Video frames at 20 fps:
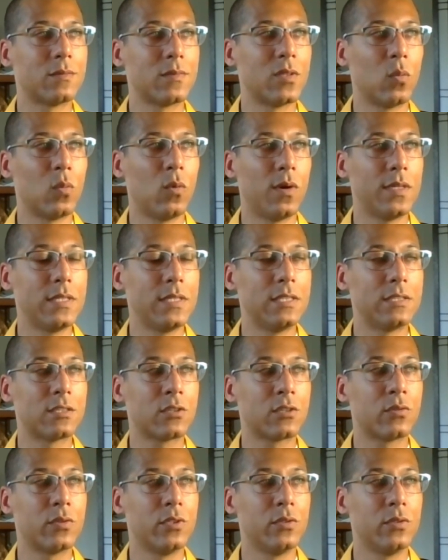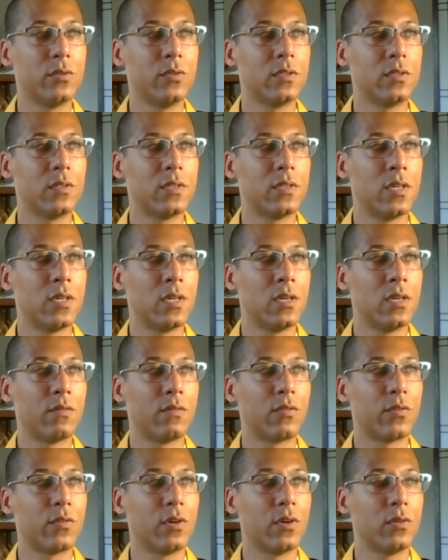The one is crude,
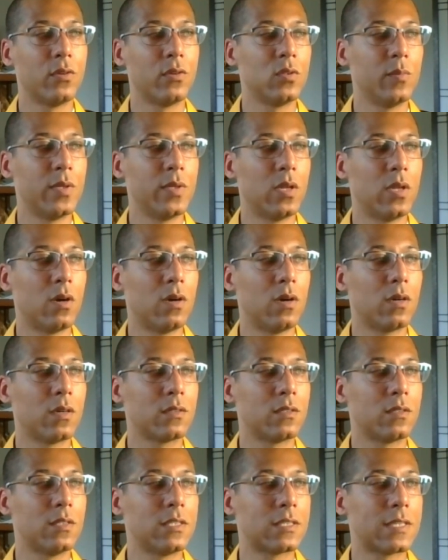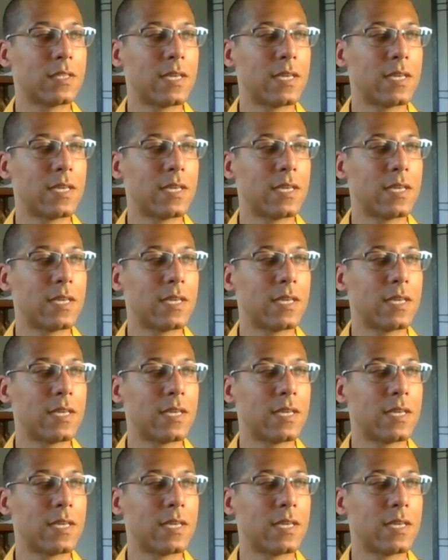for those who belong to this